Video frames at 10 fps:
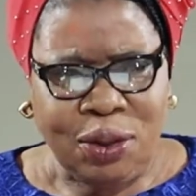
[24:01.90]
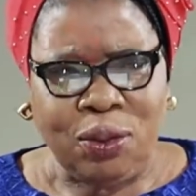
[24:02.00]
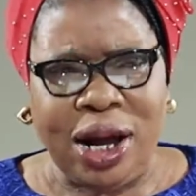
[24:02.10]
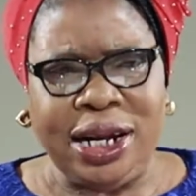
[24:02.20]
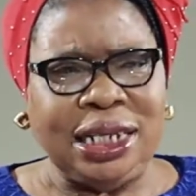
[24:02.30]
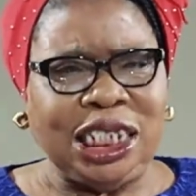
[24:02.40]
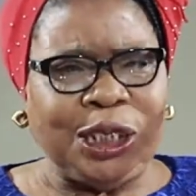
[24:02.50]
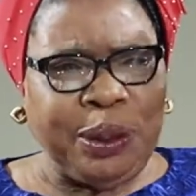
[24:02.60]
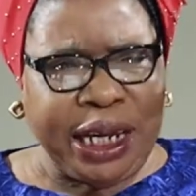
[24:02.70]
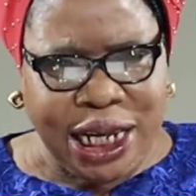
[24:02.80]
When they
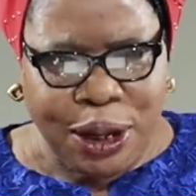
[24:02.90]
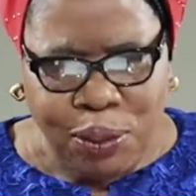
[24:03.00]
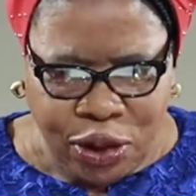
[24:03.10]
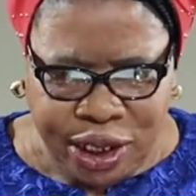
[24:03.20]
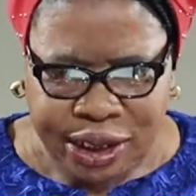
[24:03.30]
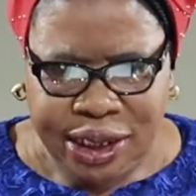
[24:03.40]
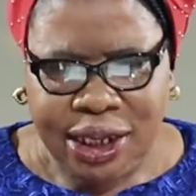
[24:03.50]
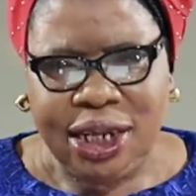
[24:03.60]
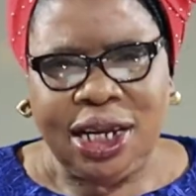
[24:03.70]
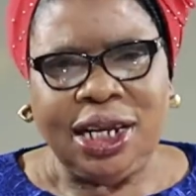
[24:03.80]
speak in the morning,
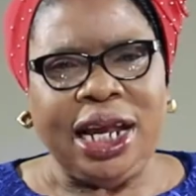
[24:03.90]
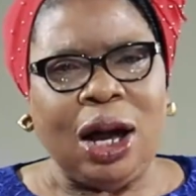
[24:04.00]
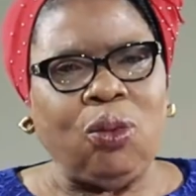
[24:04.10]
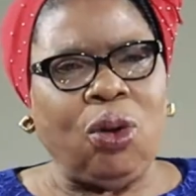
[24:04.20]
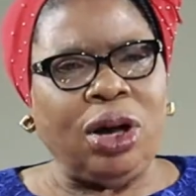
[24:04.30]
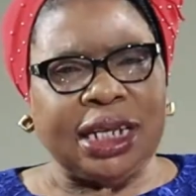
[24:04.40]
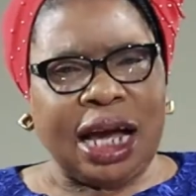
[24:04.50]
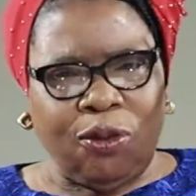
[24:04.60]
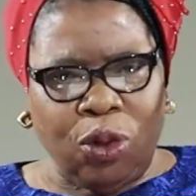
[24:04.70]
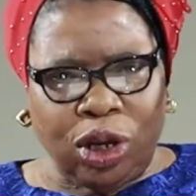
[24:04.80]
their words
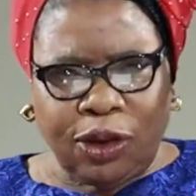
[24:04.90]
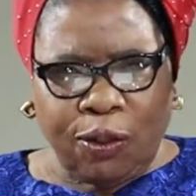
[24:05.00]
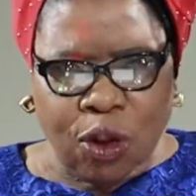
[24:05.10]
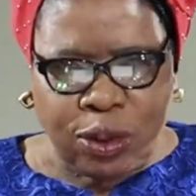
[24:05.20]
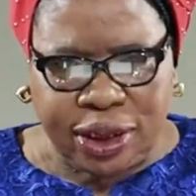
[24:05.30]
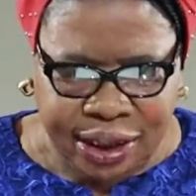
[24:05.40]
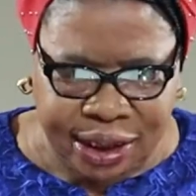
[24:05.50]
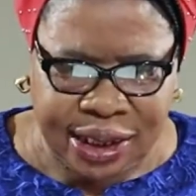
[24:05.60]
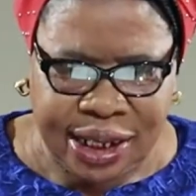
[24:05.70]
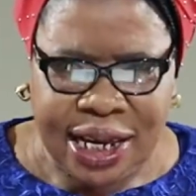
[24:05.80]
are words of
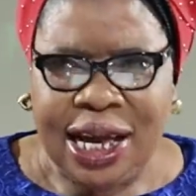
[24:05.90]
curses.